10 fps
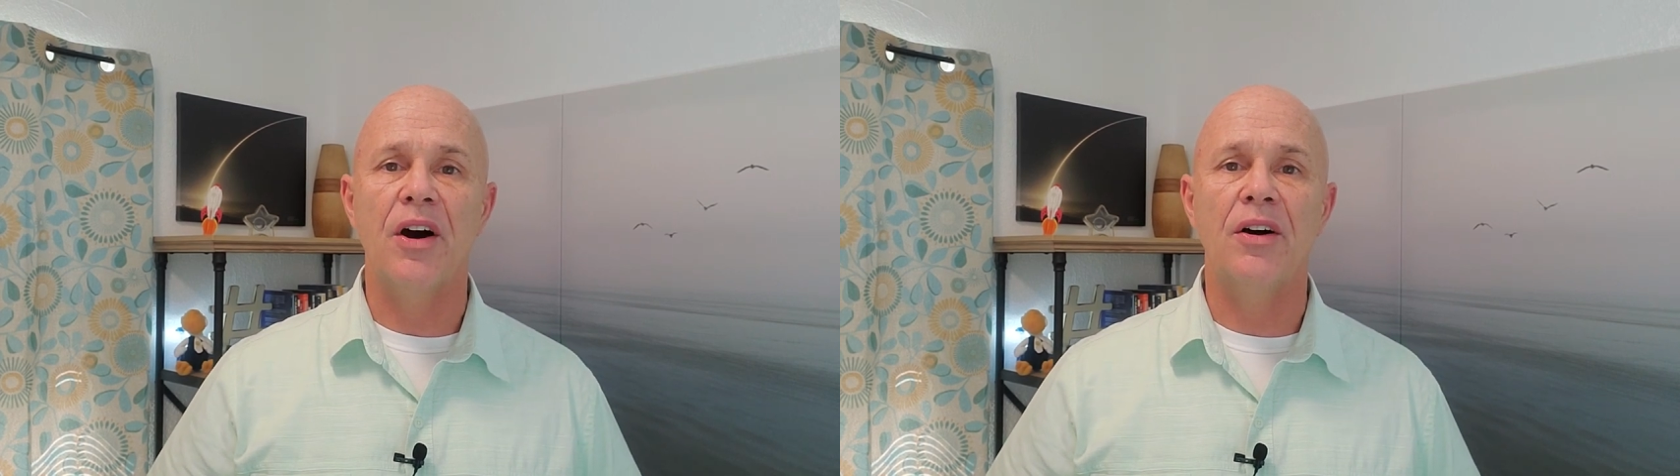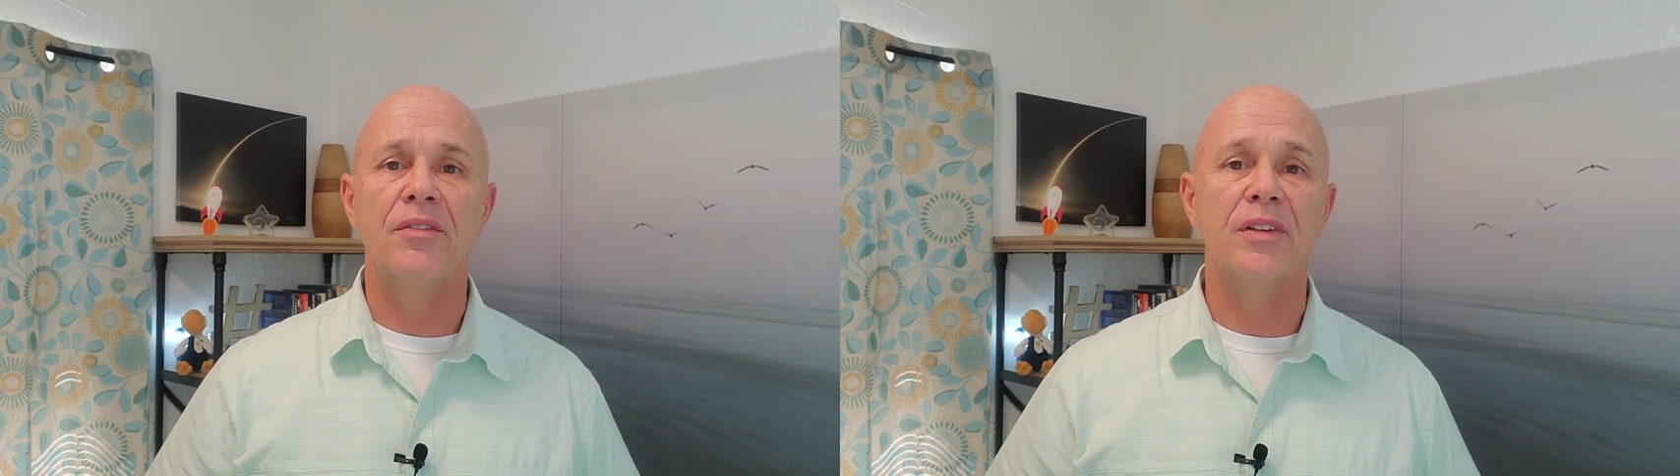
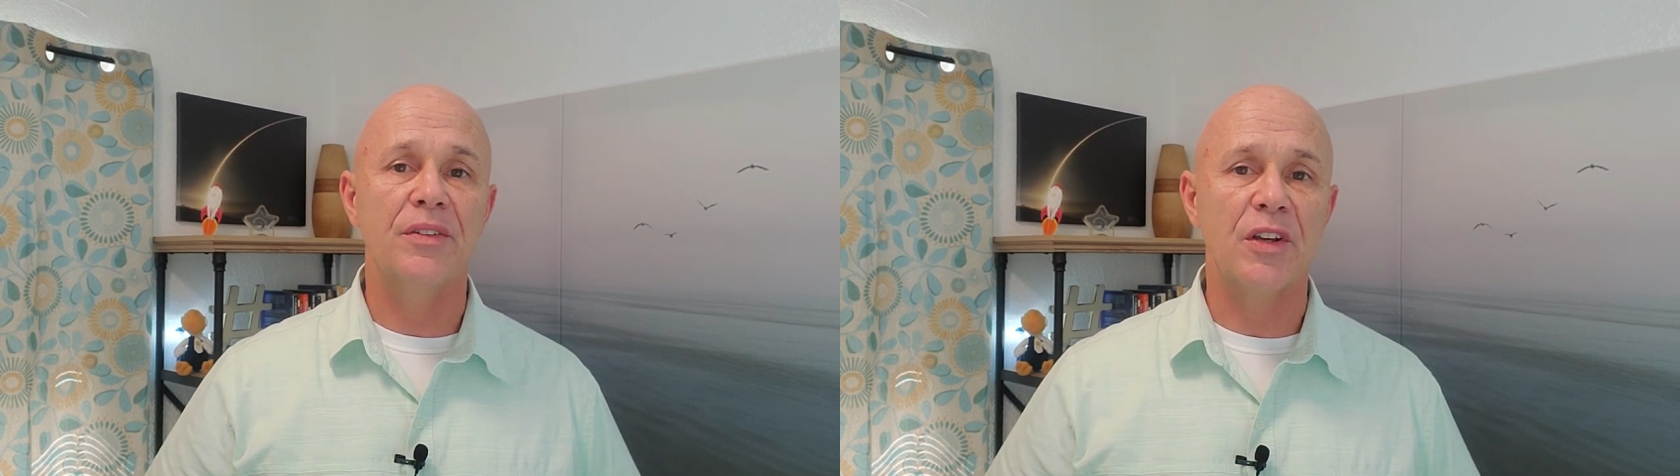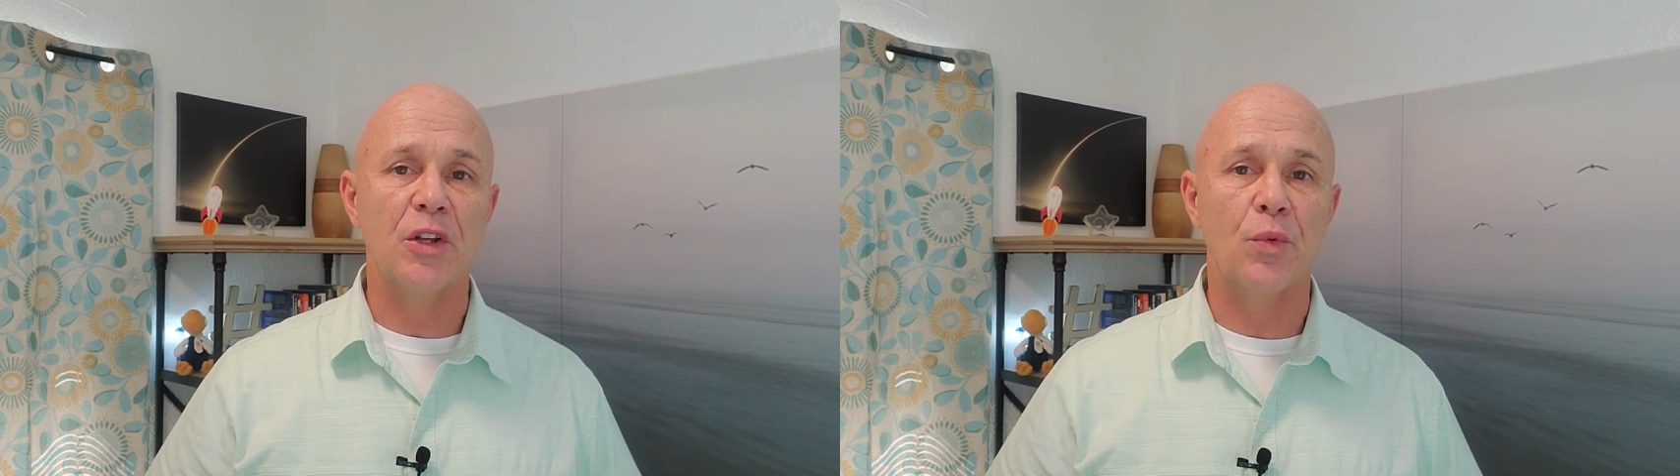of
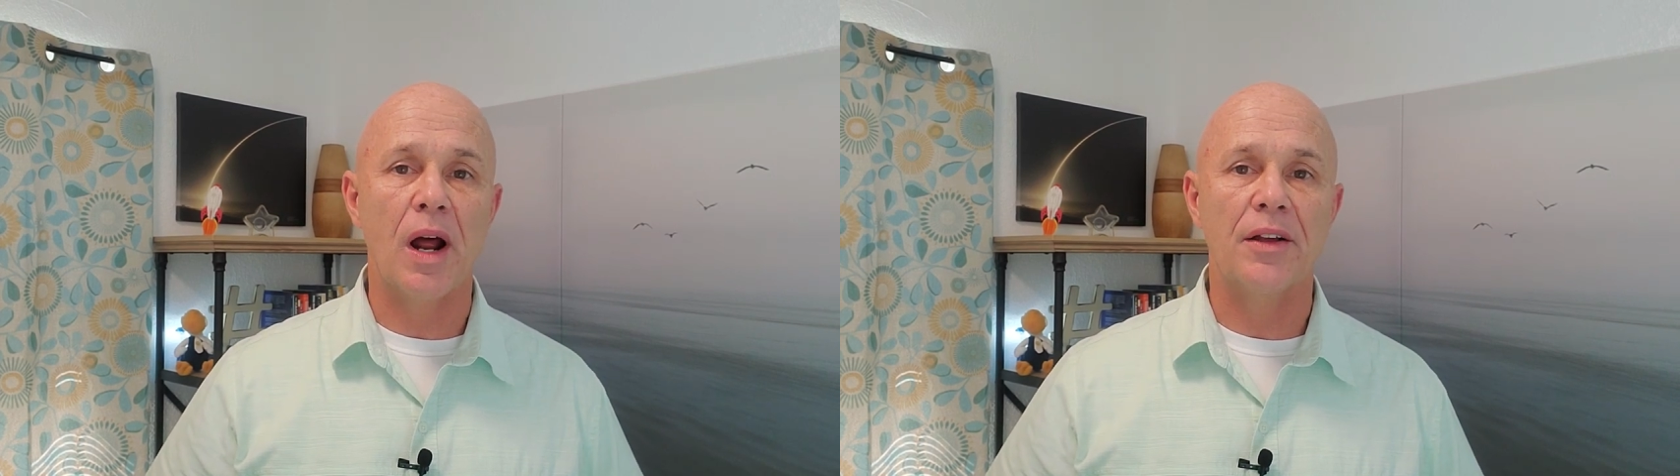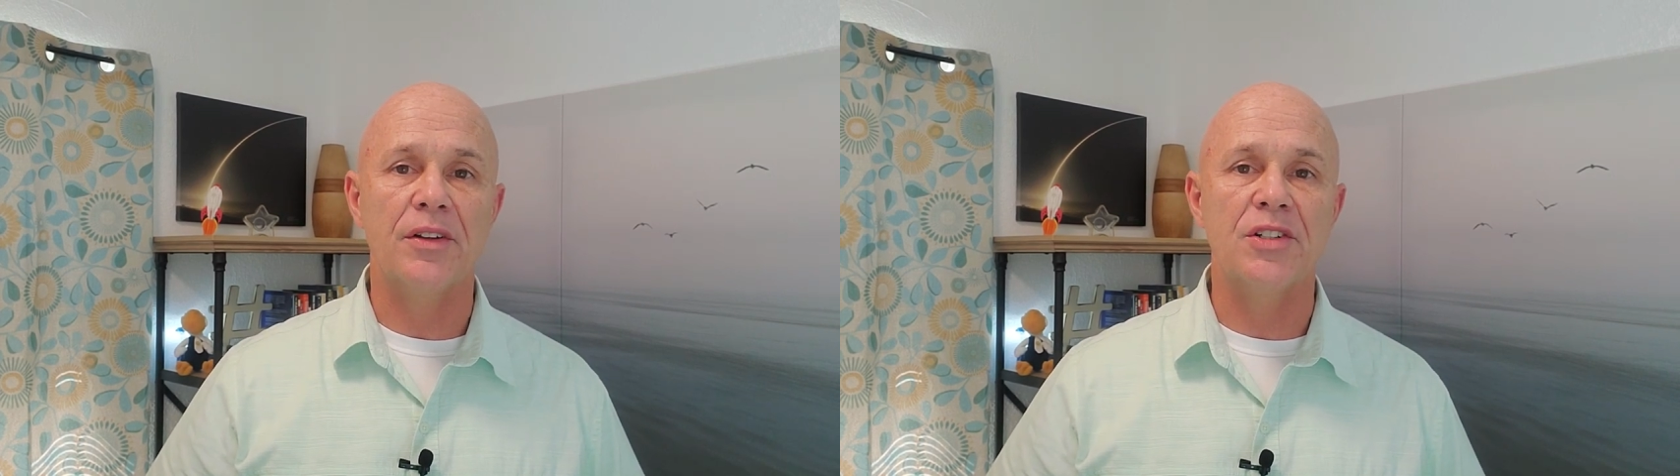living in
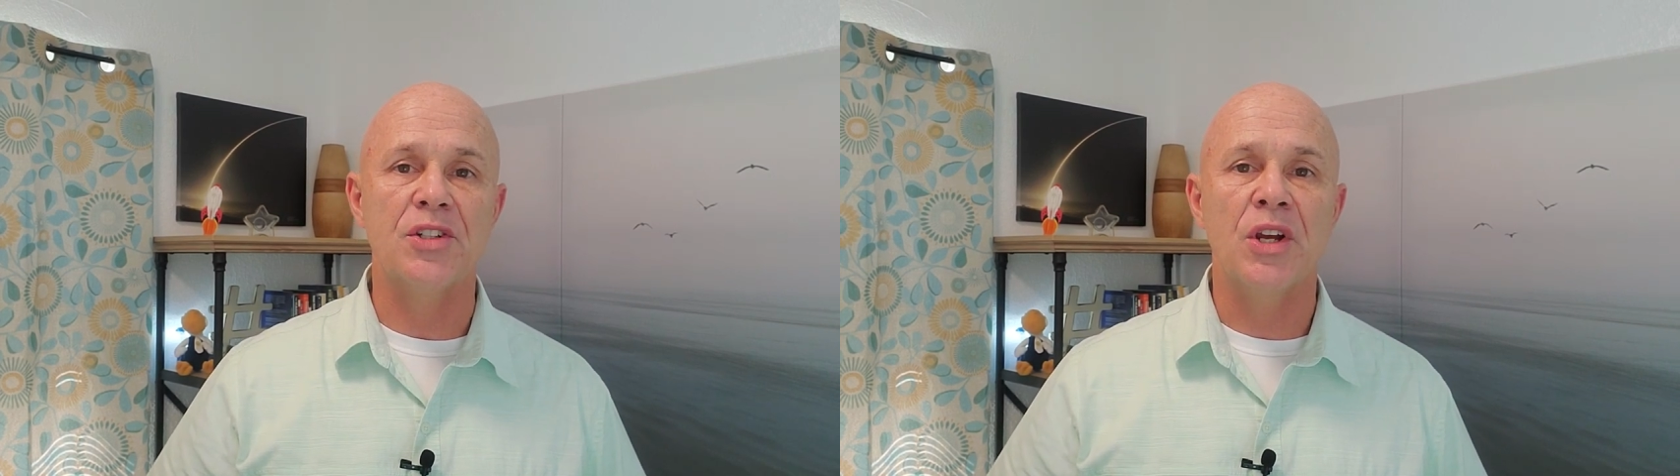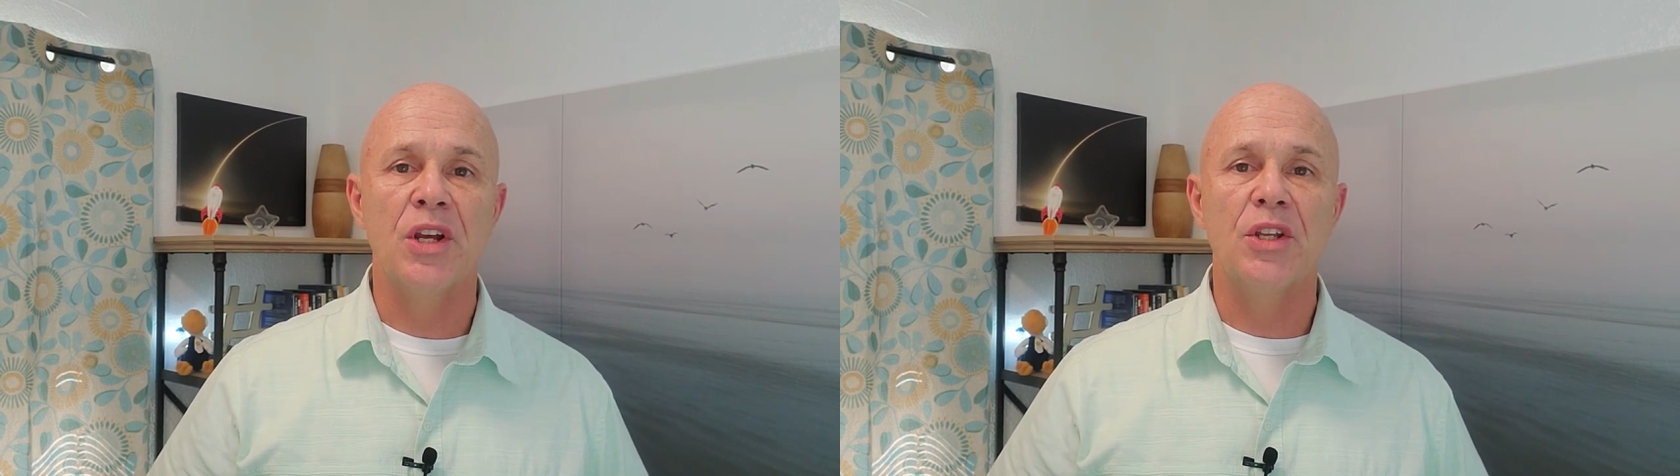
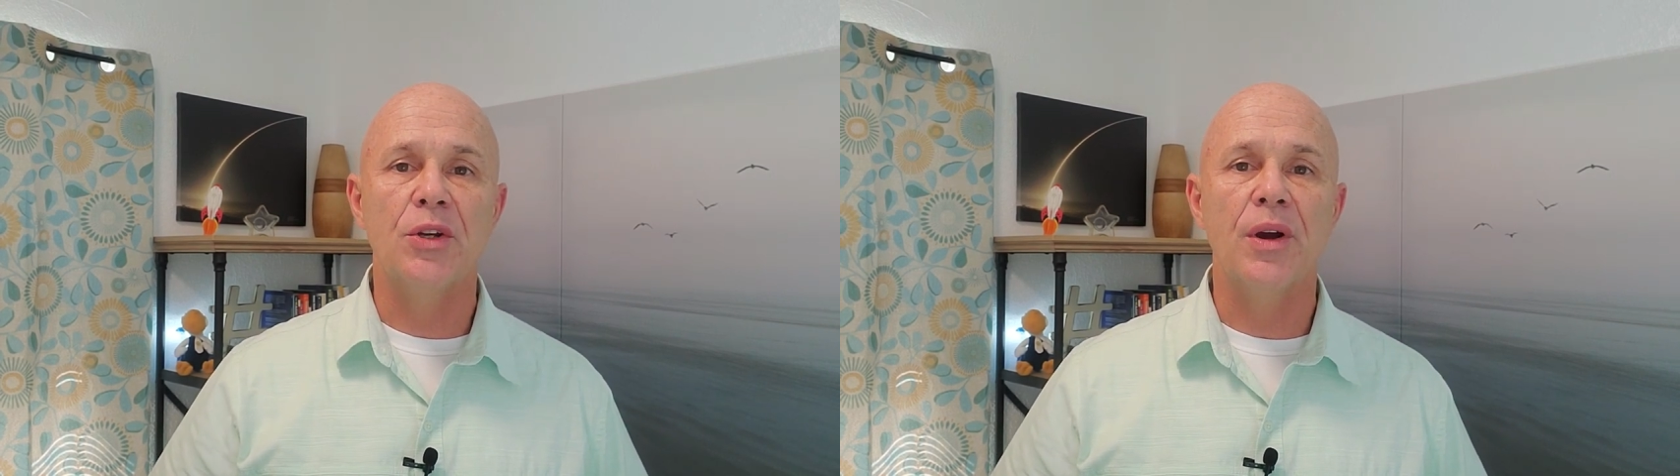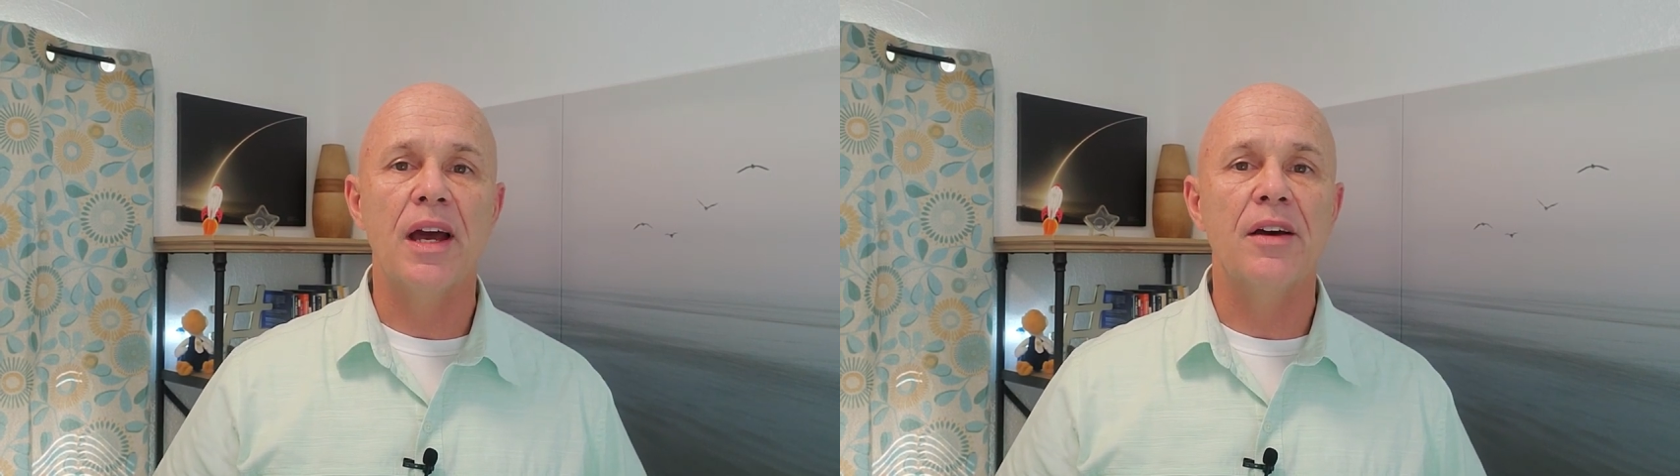Rockledge.
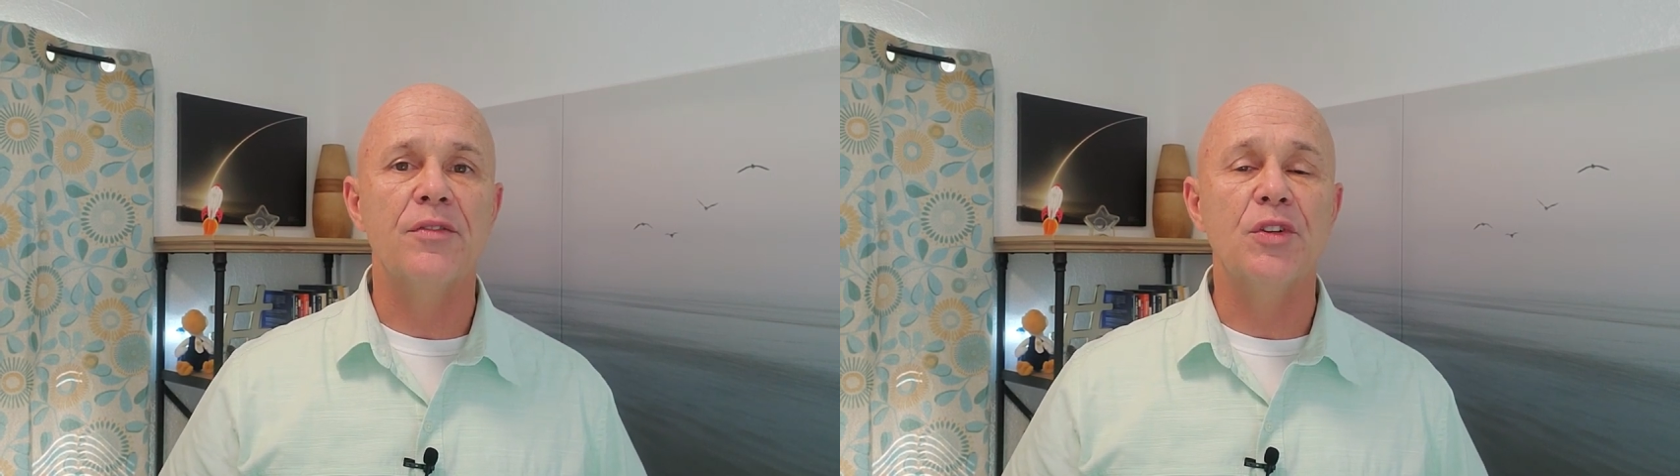You have